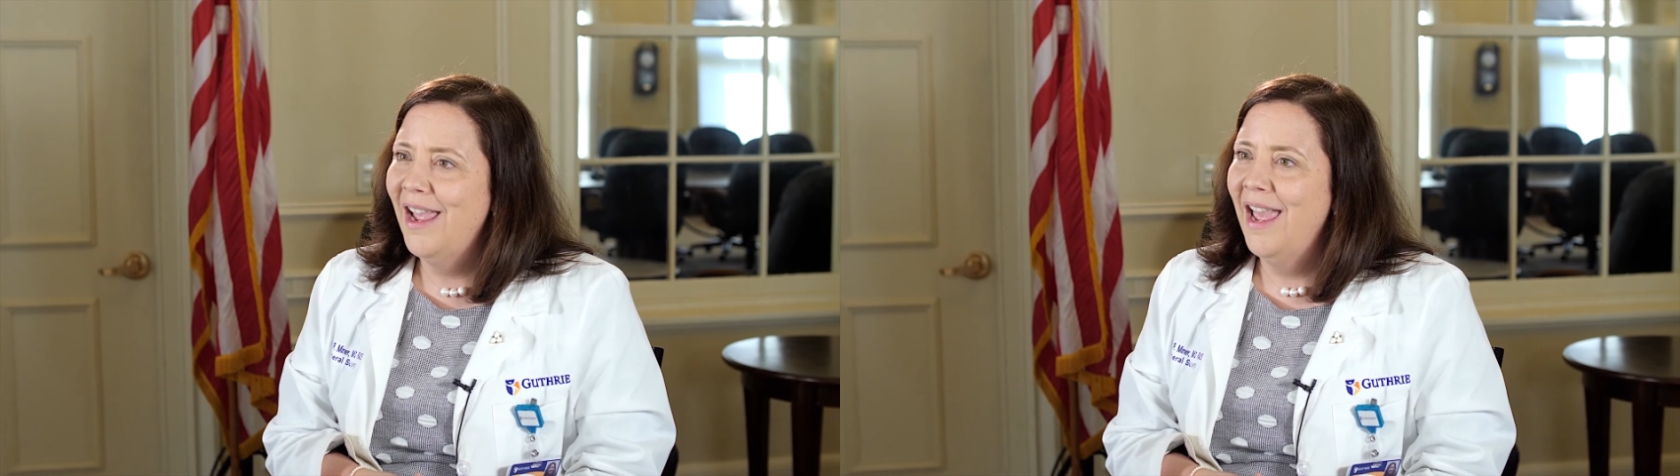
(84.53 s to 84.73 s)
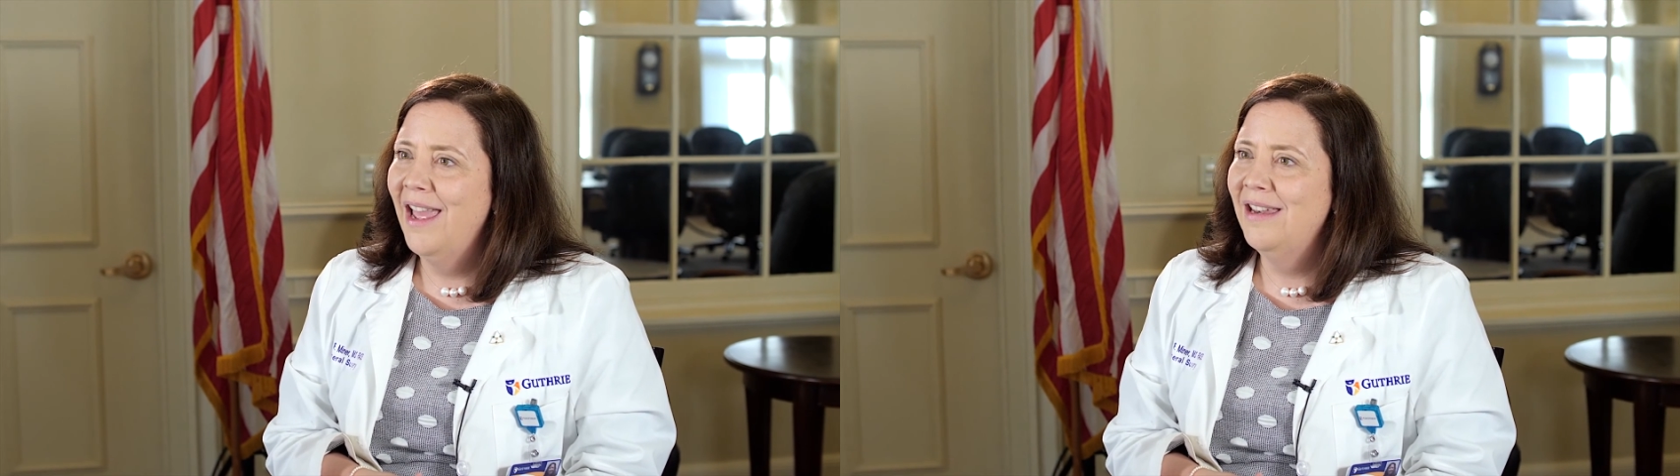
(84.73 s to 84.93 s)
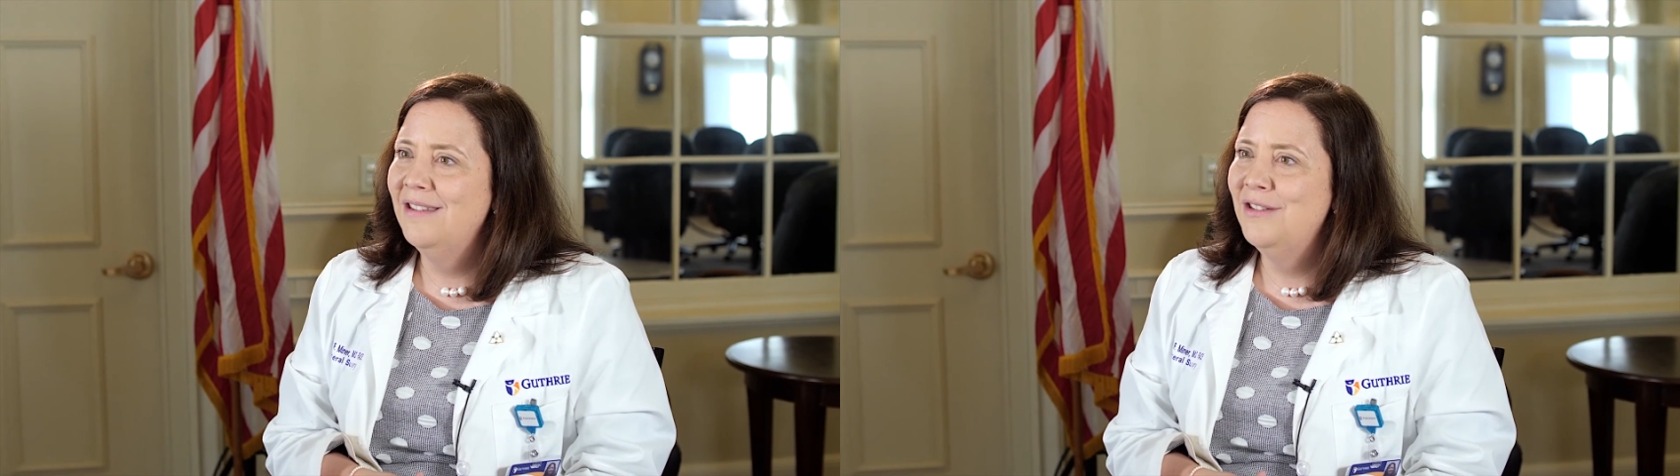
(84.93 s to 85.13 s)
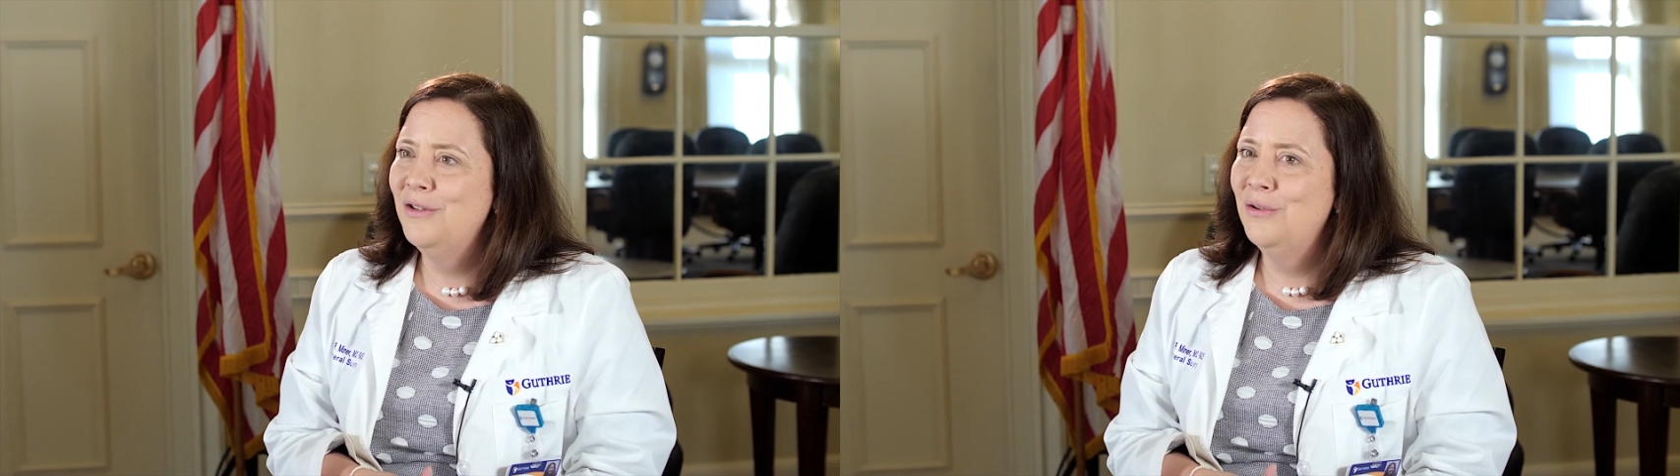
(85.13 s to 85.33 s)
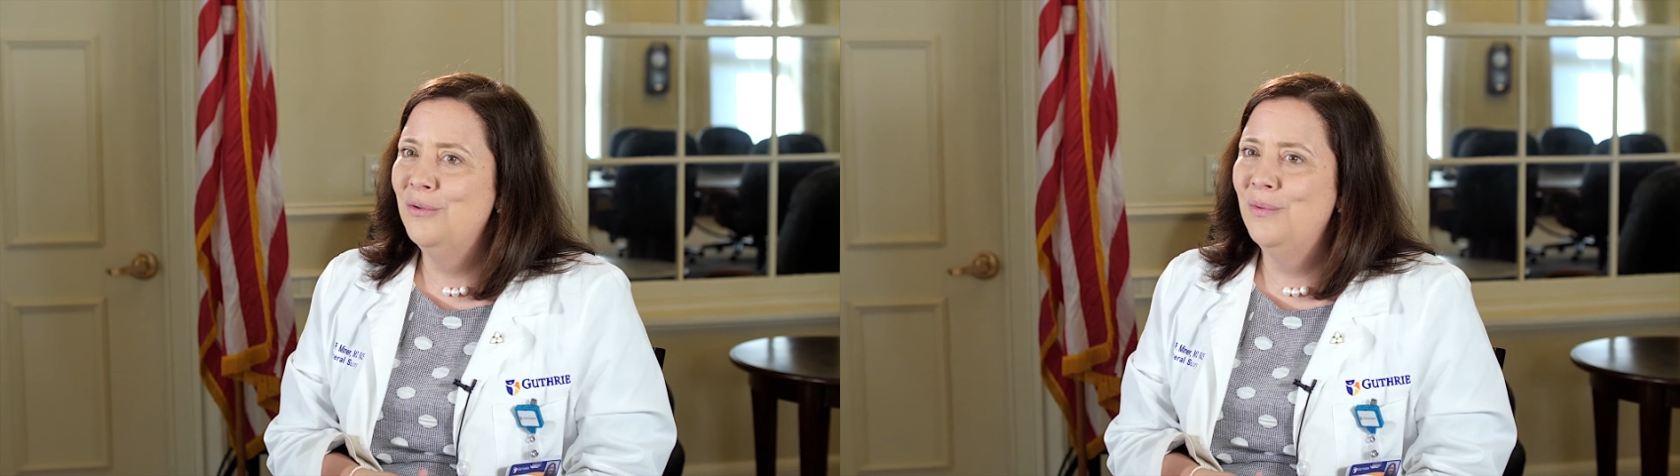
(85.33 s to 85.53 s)
and
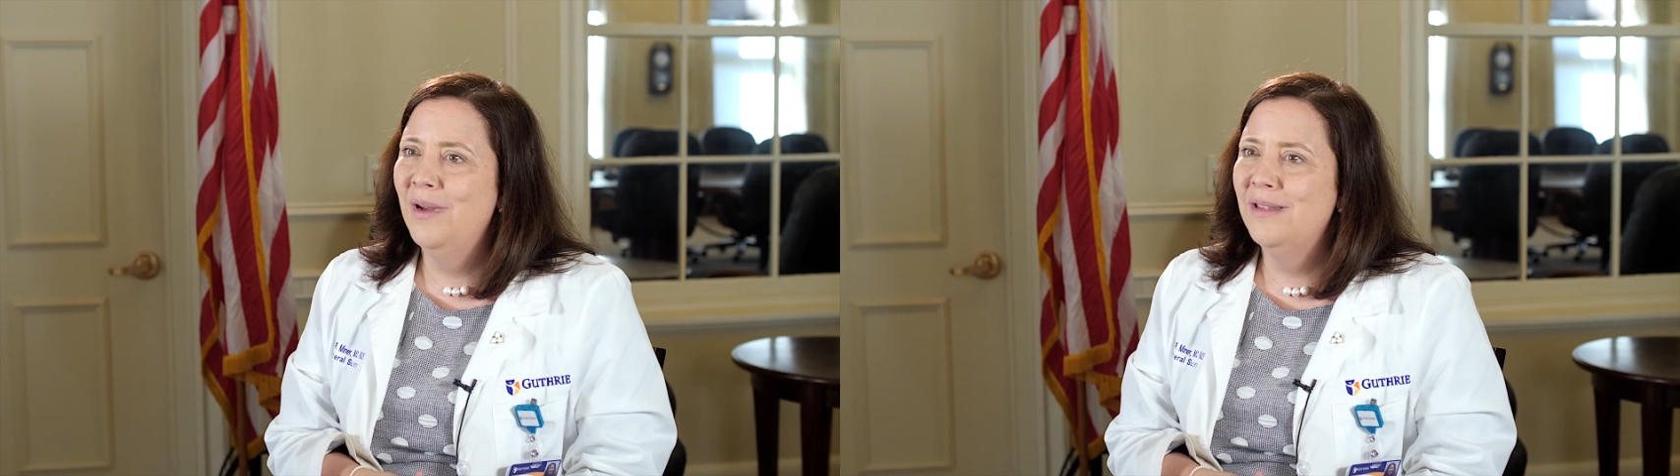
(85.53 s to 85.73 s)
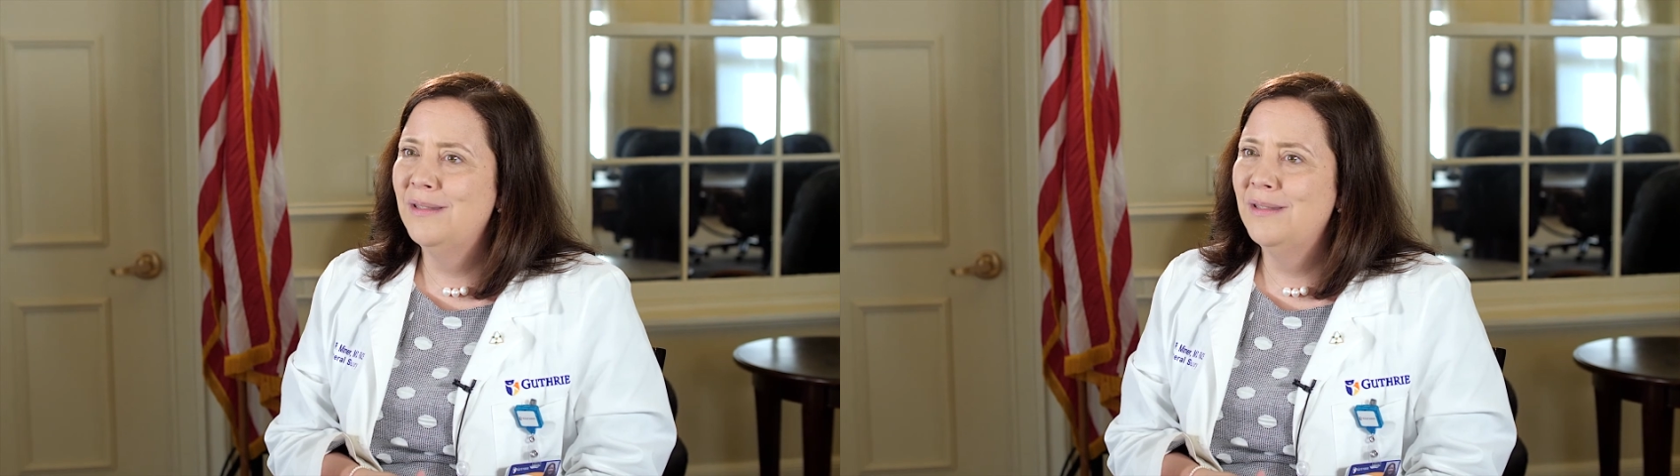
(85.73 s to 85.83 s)
to uh,